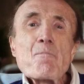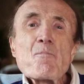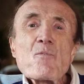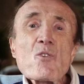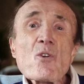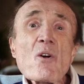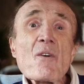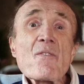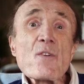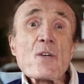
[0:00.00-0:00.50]

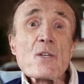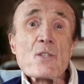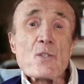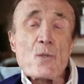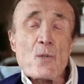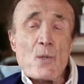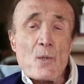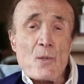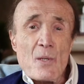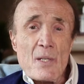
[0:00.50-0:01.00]
So if you're
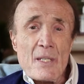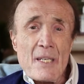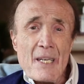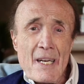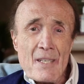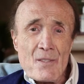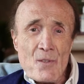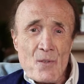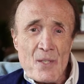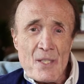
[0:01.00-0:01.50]
truly
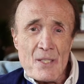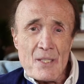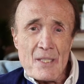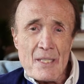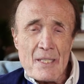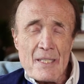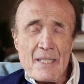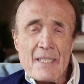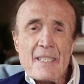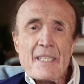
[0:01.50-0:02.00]

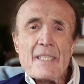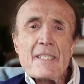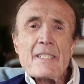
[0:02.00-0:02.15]
interested,